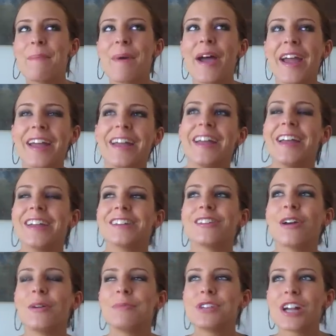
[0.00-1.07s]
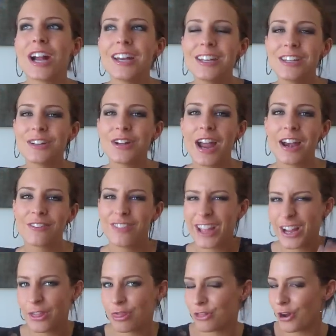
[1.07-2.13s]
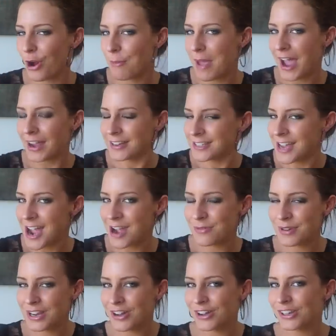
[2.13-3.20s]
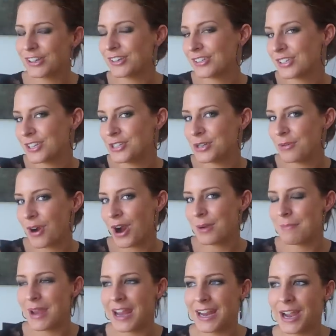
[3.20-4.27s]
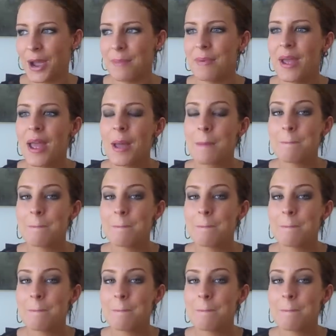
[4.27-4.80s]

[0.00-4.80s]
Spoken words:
But, so I'm trying to do kind of like a throwback to how we all used to do our makeup